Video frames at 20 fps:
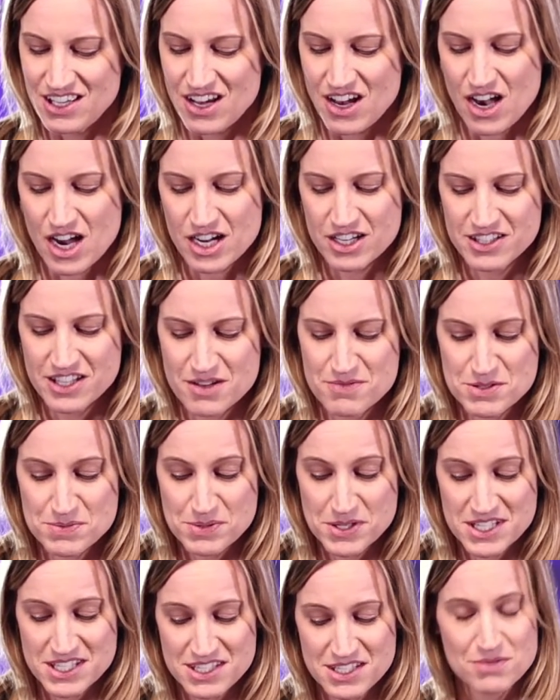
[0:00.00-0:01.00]
Our club is
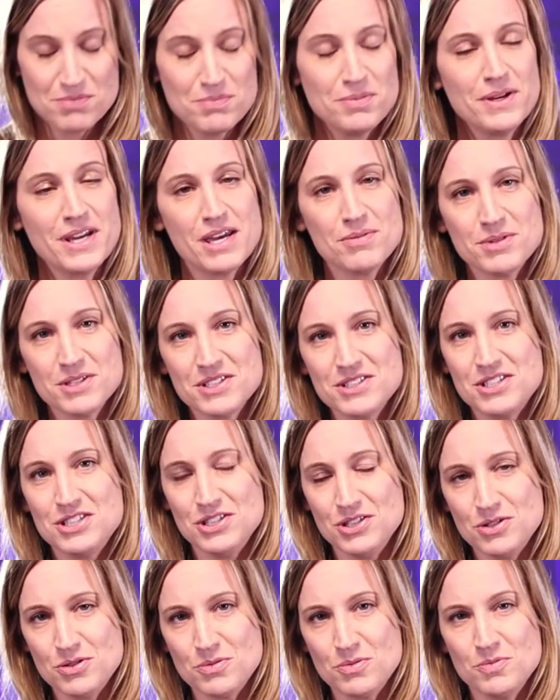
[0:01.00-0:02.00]
pleased to be able
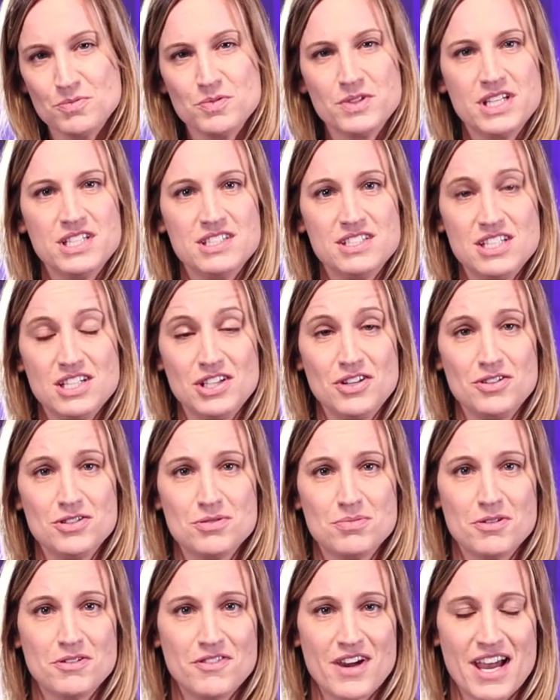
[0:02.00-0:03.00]
to continue to
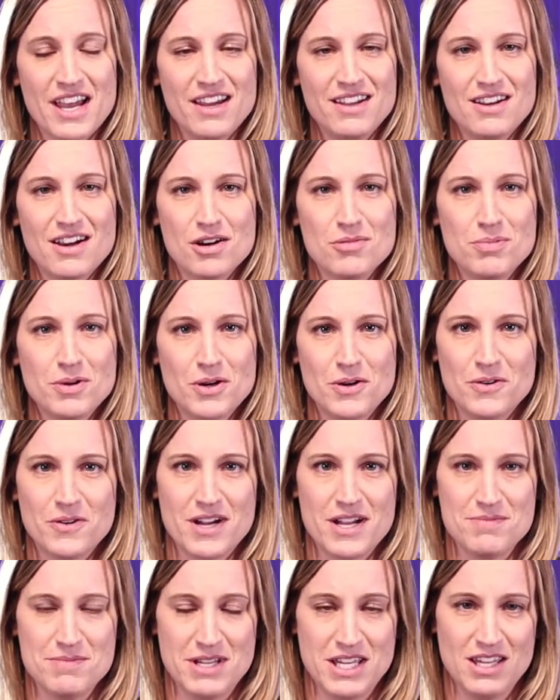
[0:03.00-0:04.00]
provide our
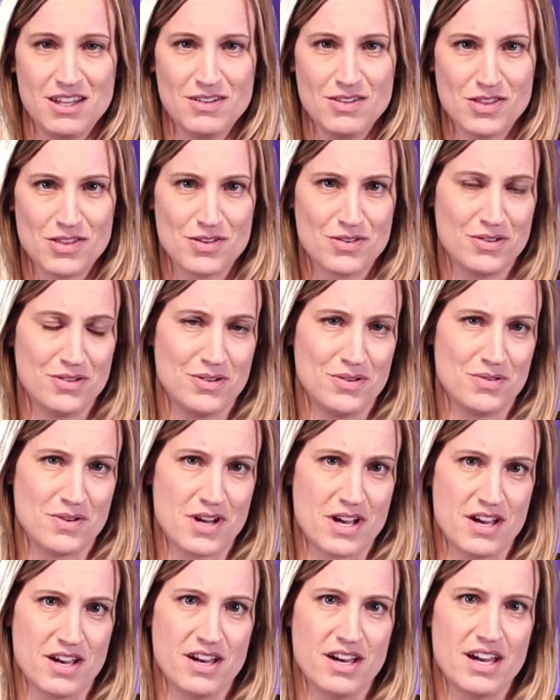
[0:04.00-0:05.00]
programming through
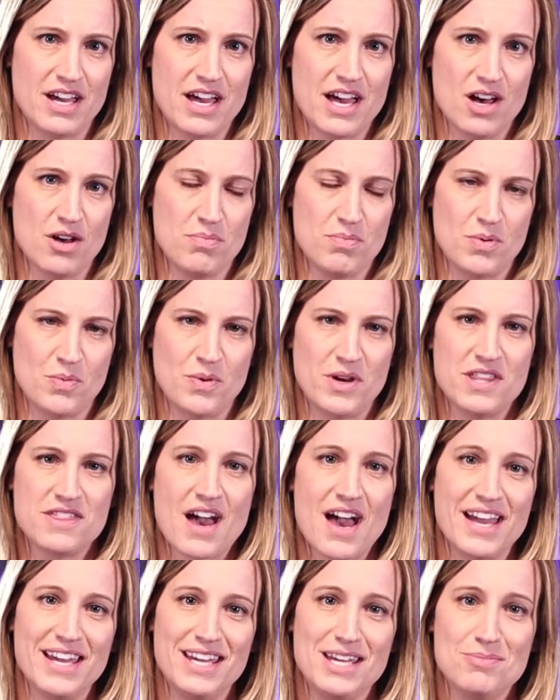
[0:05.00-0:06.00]
help with
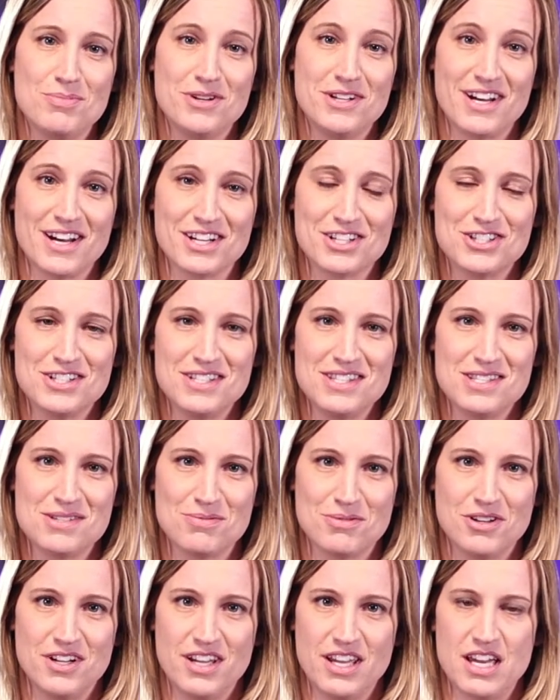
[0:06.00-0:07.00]
IE Productions.
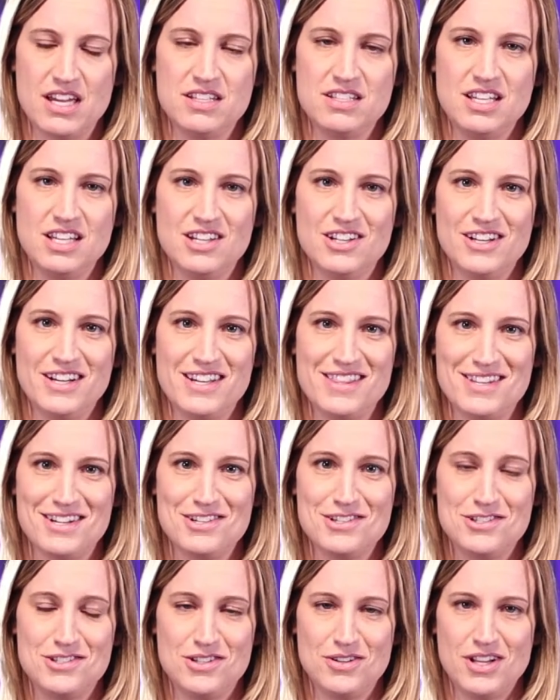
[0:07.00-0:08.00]
We're again here in their
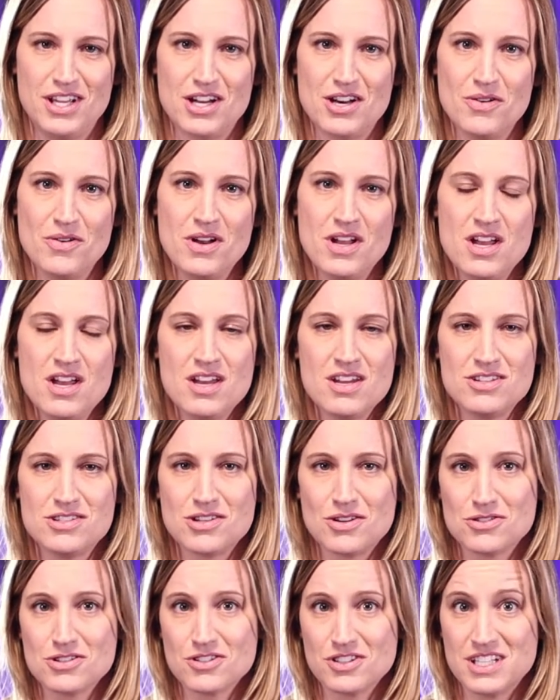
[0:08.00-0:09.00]
studio,
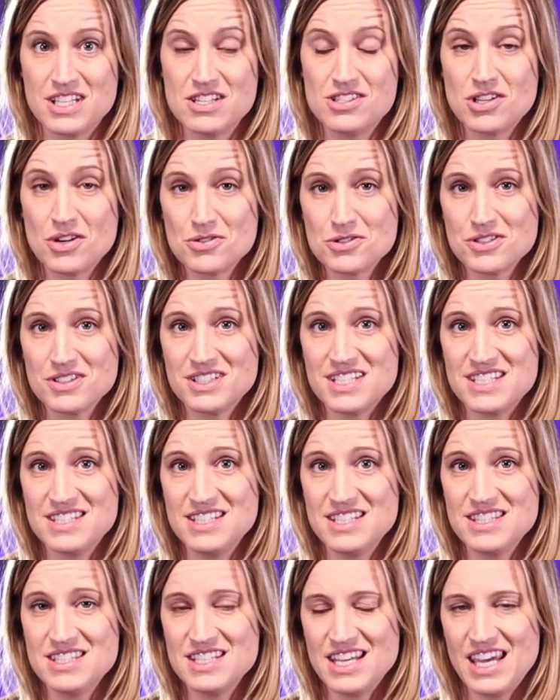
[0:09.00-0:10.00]
social
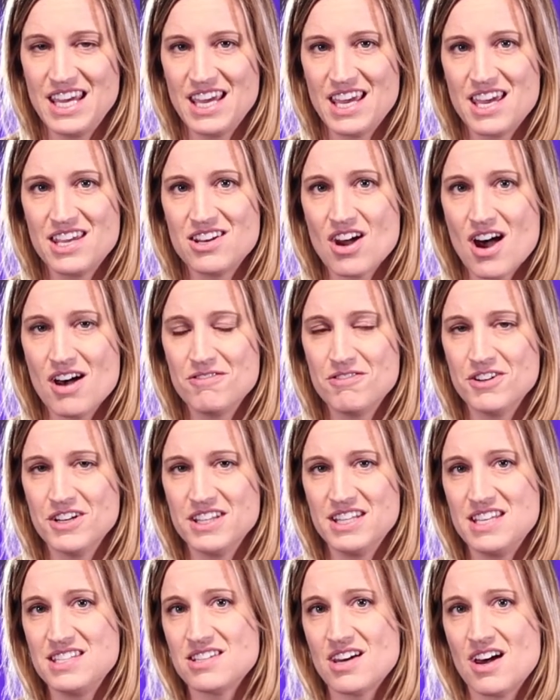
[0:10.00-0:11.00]
distancing, and offering
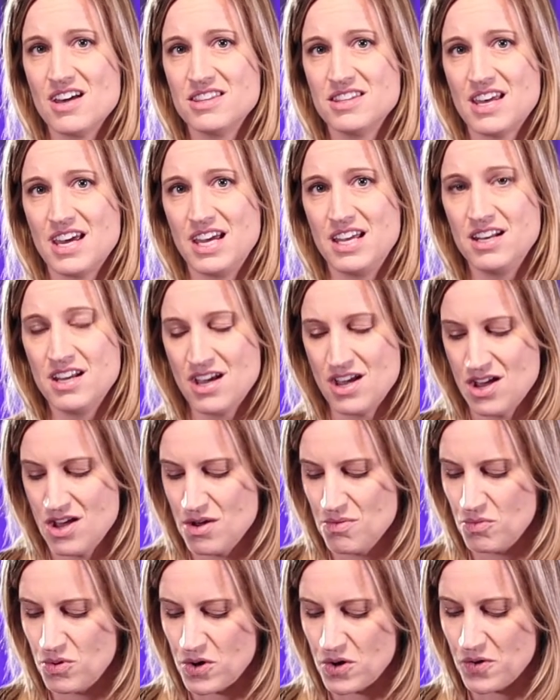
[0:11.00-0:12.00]
these online
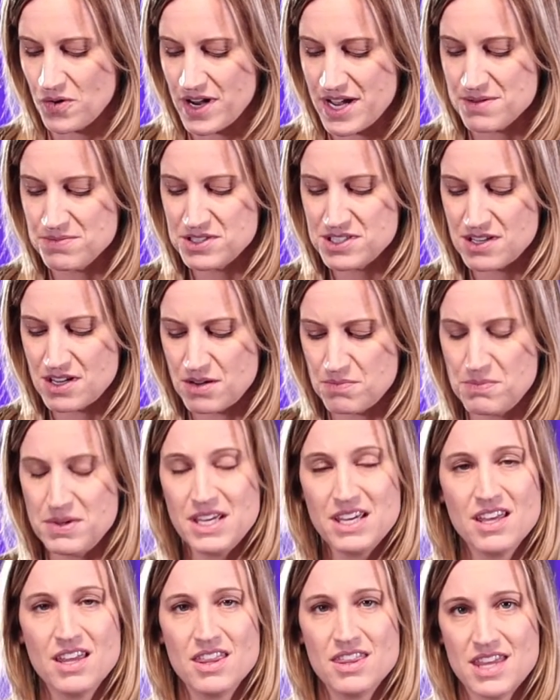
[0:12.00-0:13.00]
programs. A
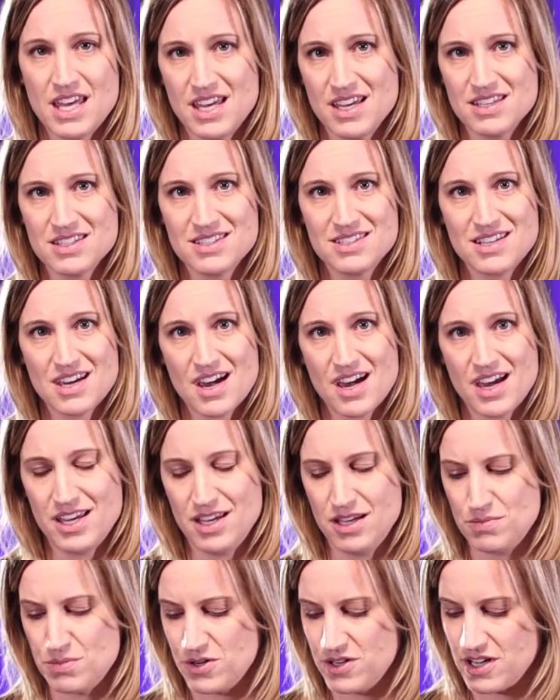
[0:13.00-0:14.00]
big thanks to
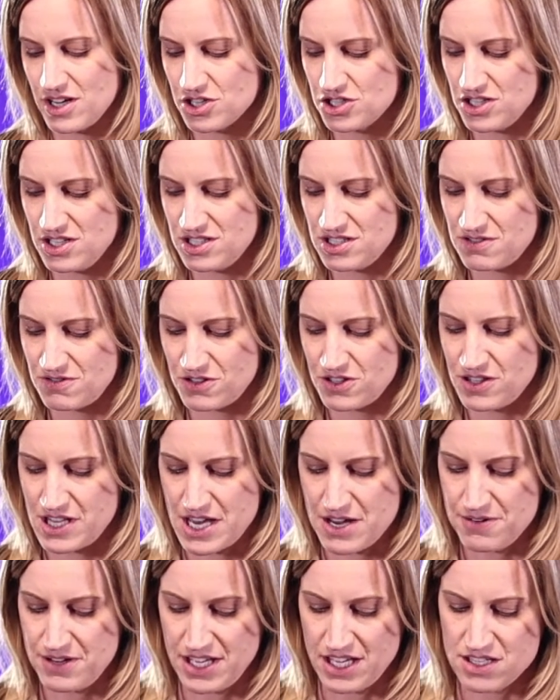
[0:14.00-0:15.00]
Productions for
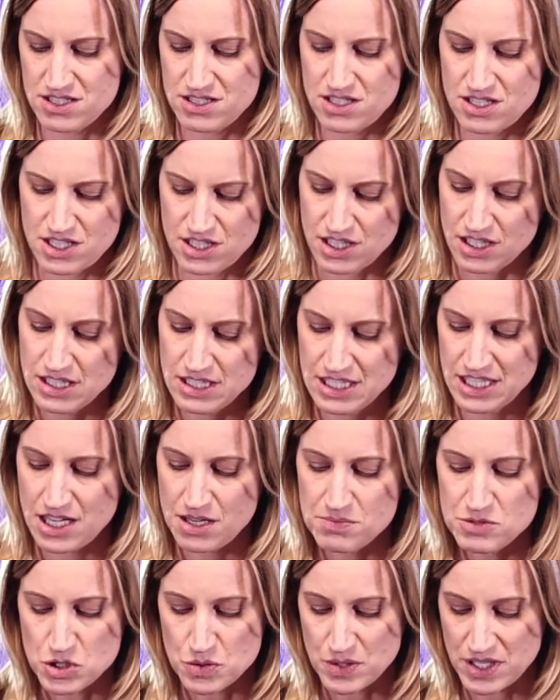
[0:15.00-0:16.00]
allowing us to
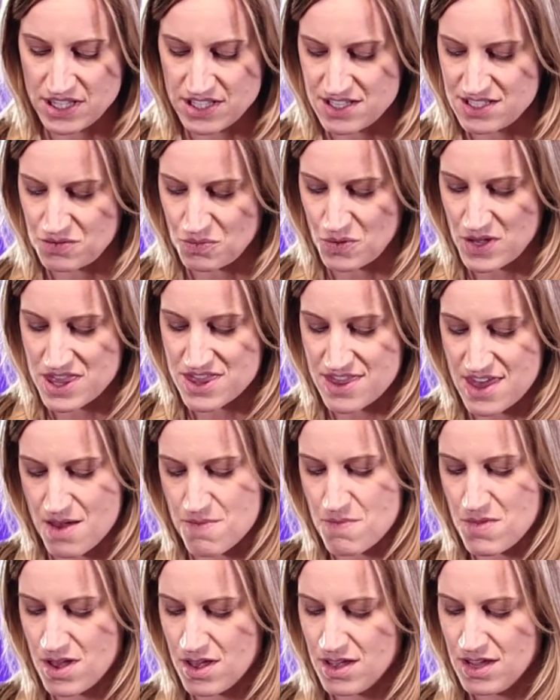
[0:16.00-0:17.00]
keep doing this with
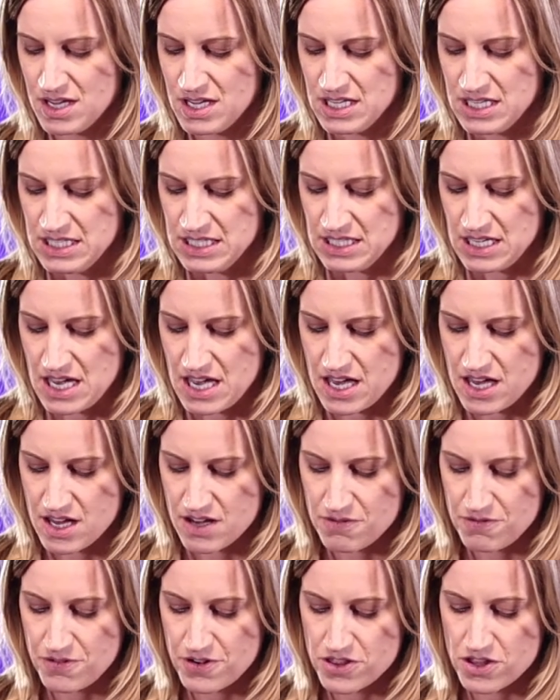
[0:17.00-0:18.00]
them.
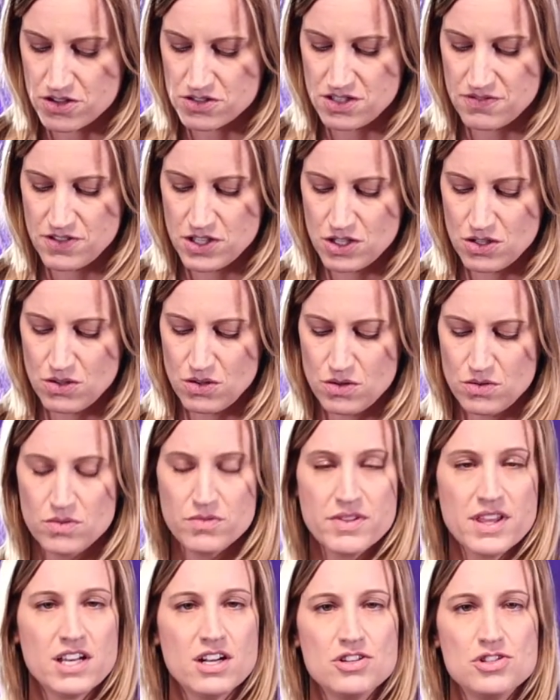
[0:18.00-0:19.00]
For those of you
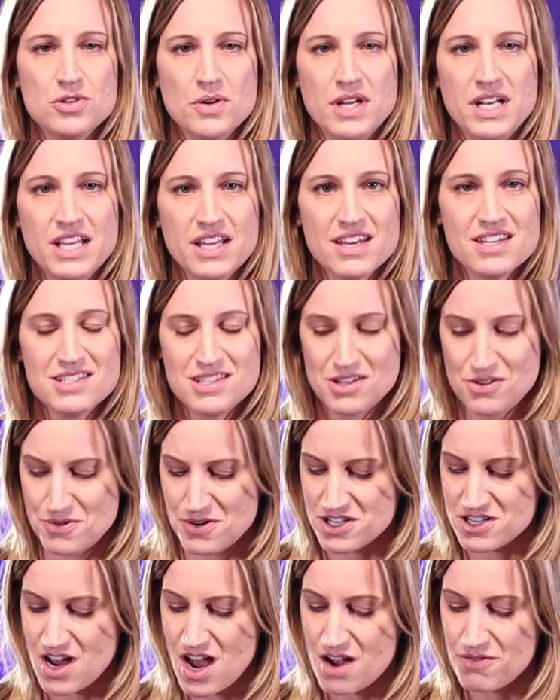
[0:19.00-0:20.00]
that are joining us who are
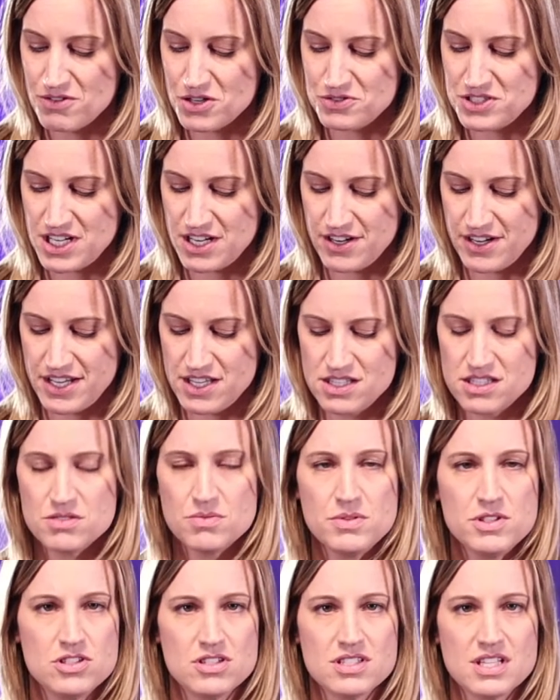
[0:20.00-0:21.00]
not Rotarians,
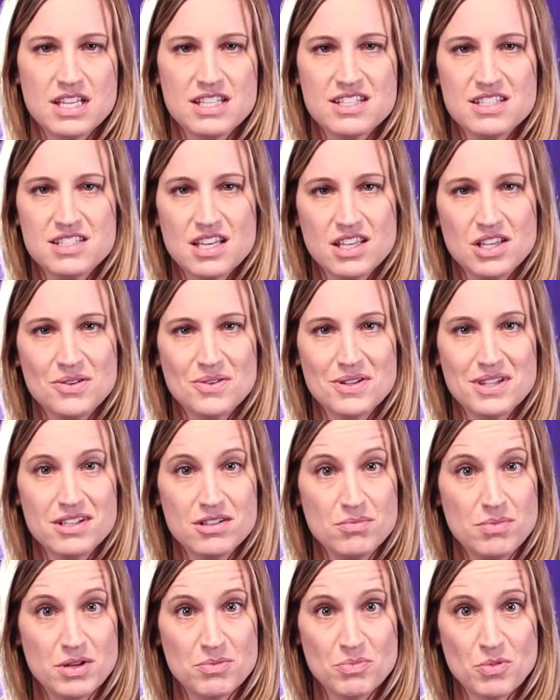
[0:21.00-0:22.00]
we'd just like to tell you a little
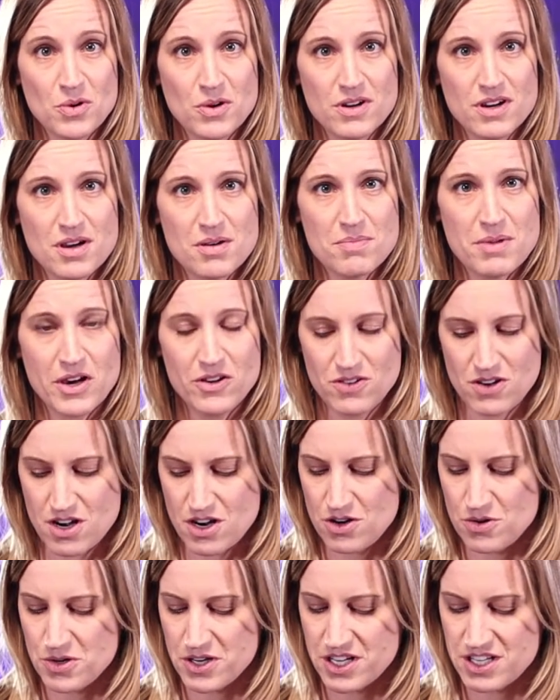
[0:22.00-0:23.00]
bit more about our
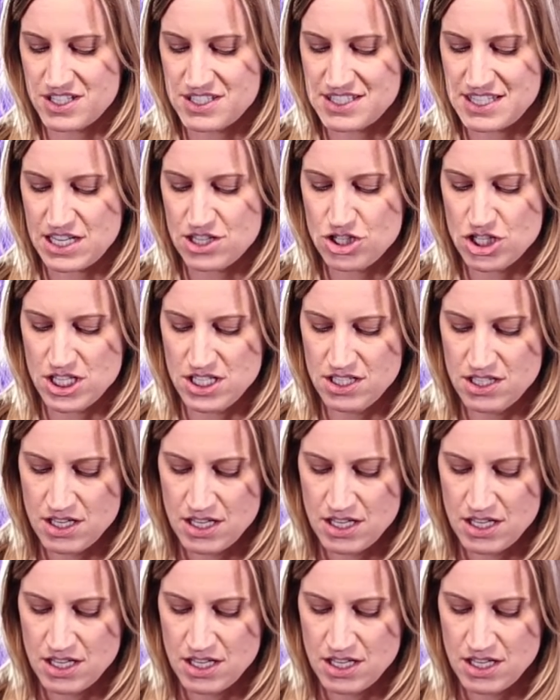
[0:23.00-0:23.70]
organization.